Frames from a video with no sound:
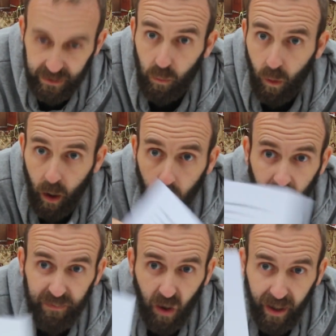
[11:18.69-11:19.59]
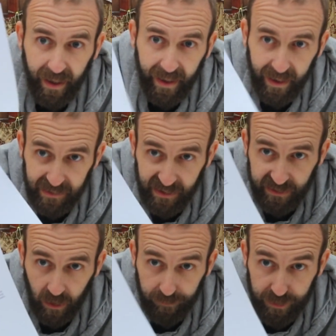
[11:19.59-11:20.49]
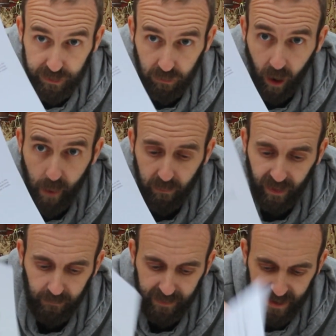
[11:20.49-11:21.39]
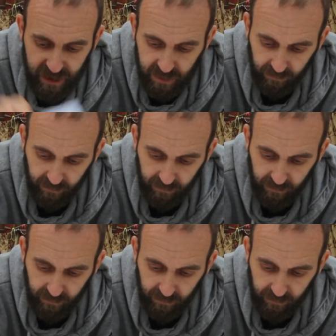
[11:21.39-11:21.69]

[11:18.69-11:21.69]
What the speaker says: So I've got here a list of subscriber recommendations.